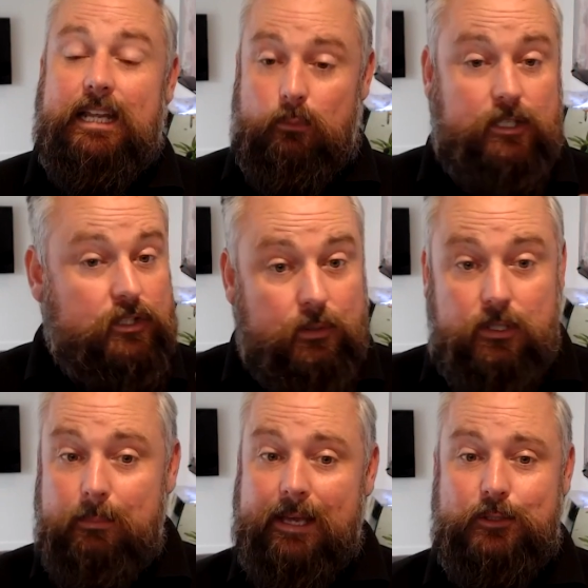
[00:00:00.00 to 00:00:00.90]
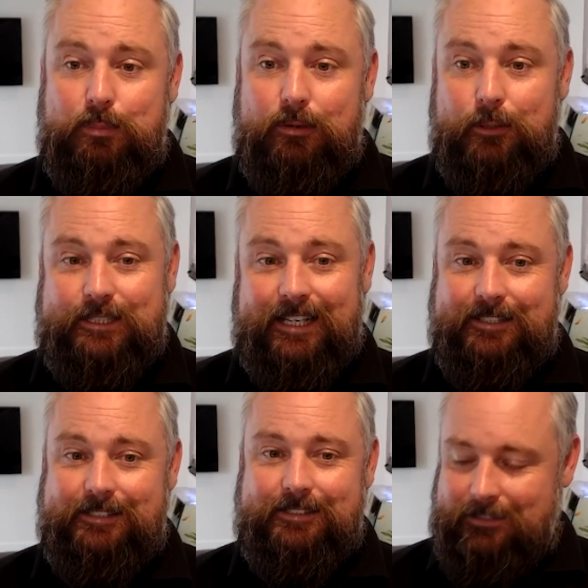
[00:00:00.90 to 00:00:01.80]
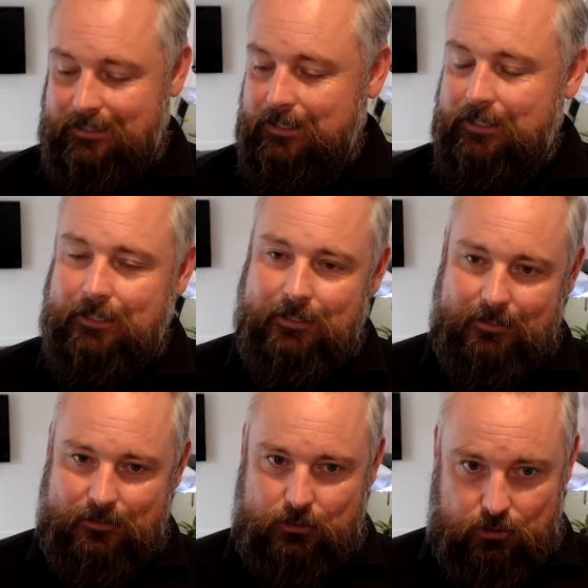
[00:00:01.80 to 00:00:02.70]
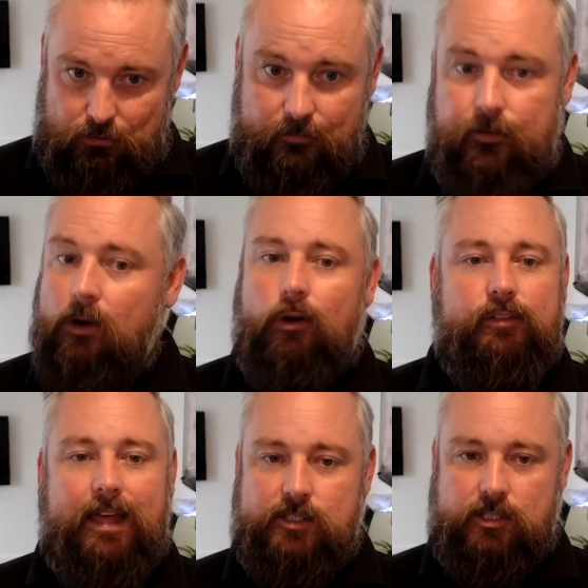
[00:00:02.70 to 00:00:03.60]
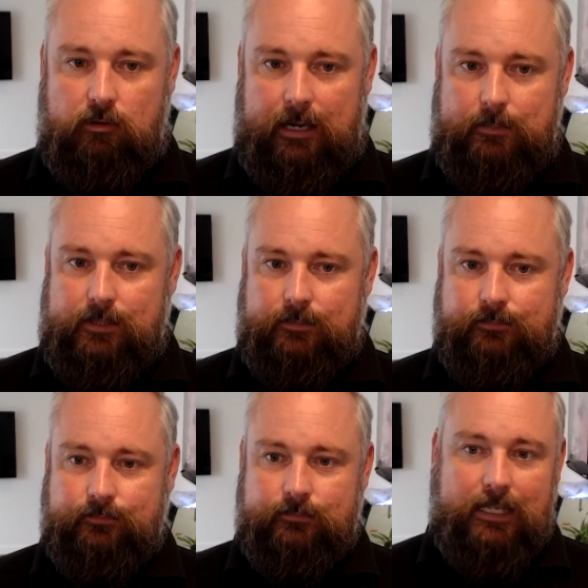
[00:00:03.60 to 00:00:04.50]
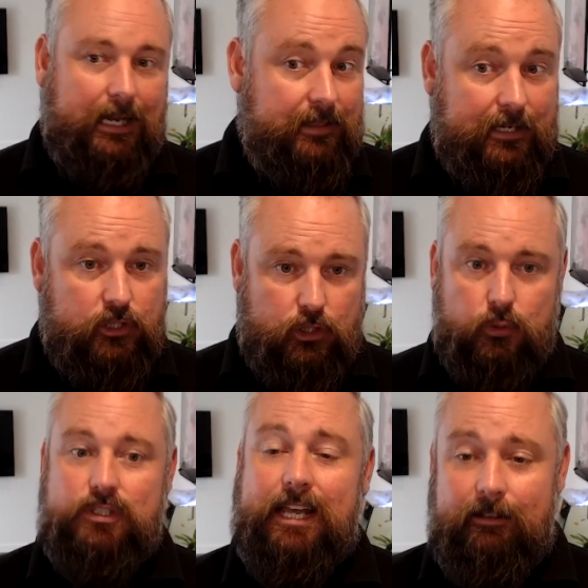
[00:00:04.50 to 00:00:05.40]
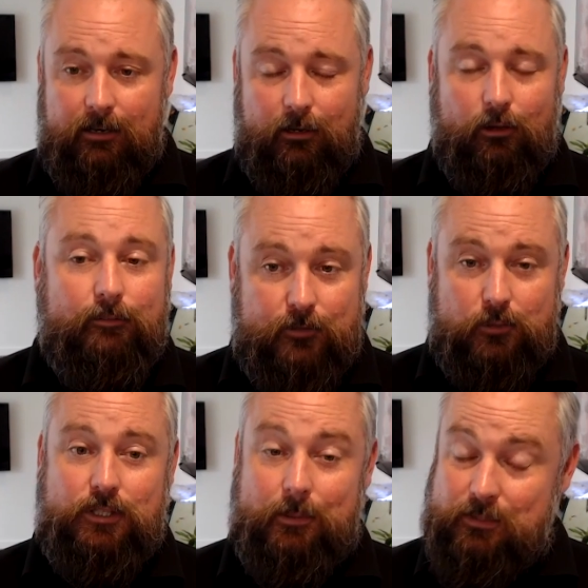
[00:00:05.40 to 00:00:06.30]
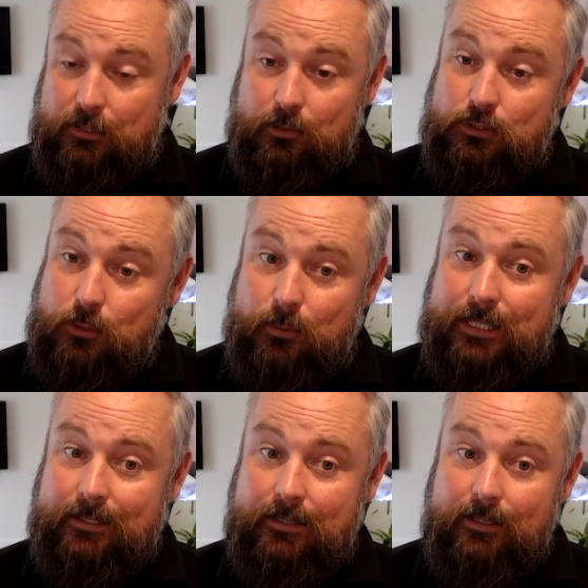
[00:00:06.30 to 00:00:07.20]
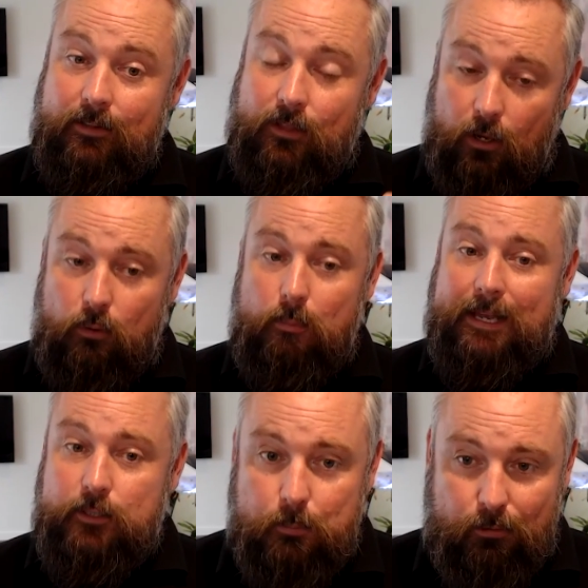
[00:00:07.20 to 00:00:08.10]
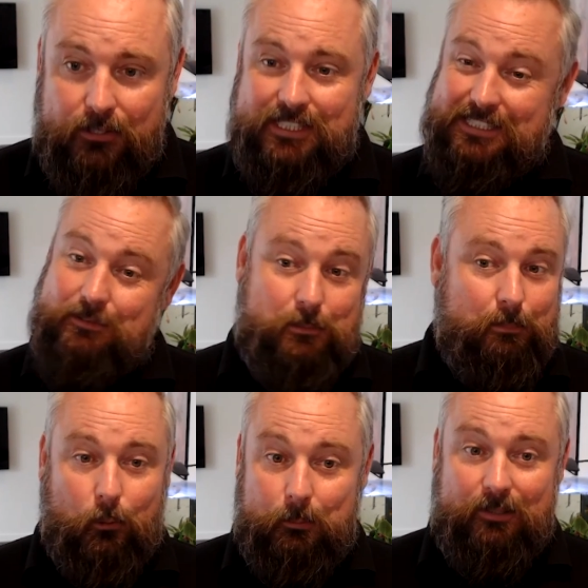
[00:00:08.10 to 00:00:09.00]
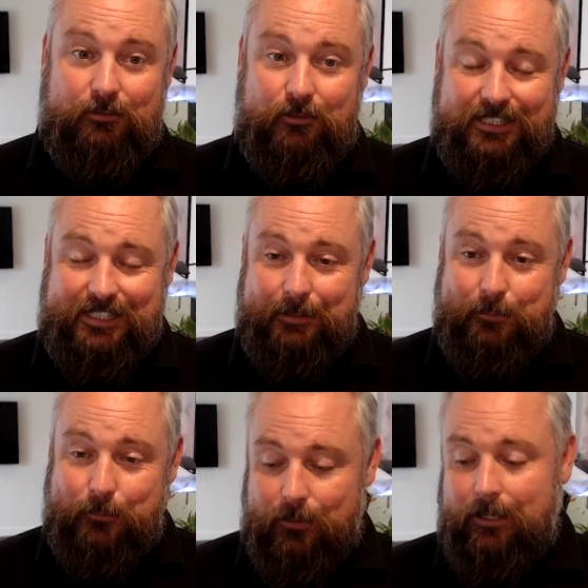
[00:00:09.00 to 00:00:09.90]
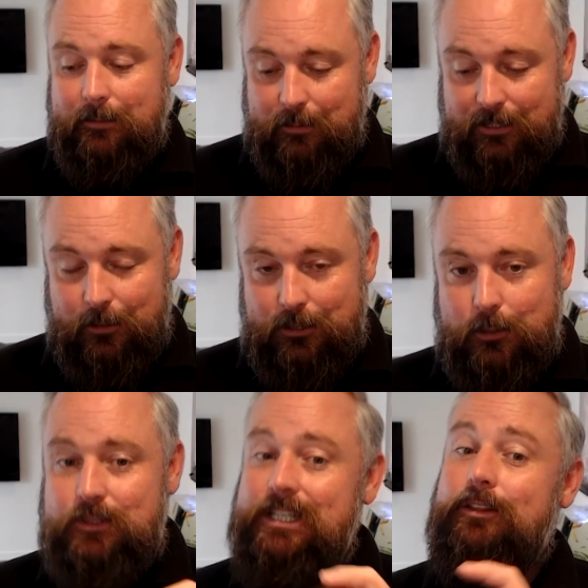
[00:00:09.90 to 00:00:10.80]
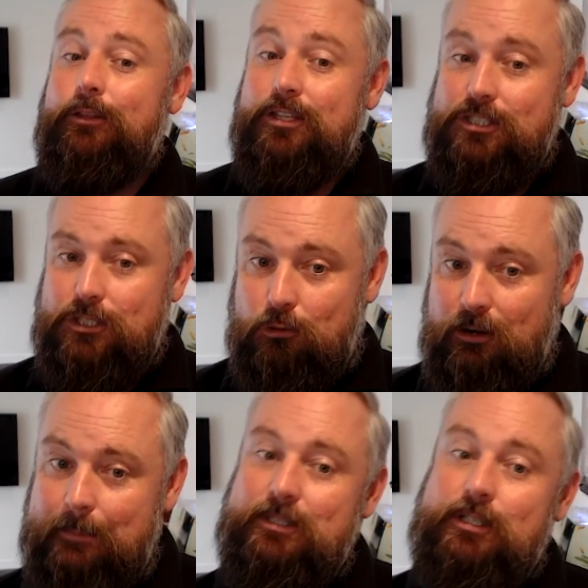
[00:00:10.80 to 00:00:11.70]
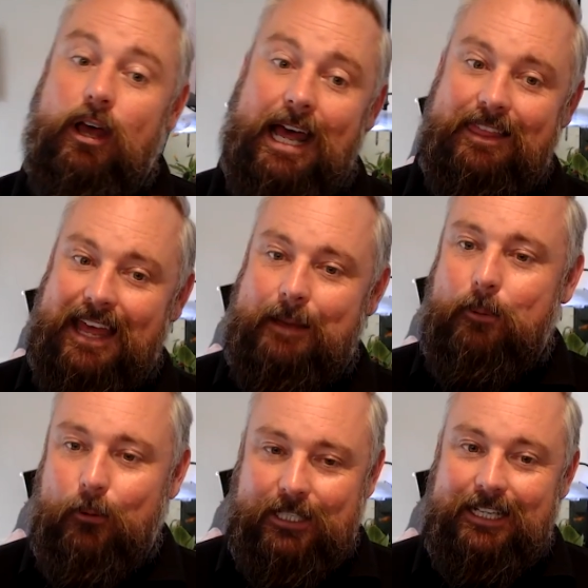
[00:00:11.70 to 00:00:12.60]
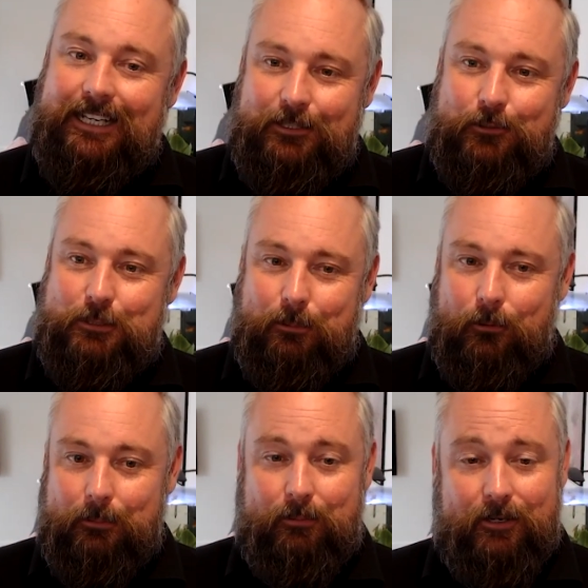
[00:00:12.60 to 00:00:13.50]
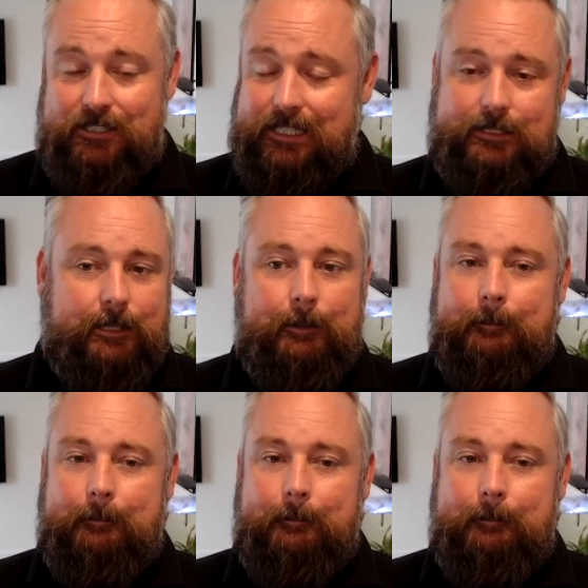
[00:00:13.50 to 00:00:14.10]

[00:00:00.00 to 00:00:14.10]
you're doing your manual process, fire off that script and then use that a few times. So you're doing the whole manual process of deployment, for example, but you're using the script at that point in your deployment process,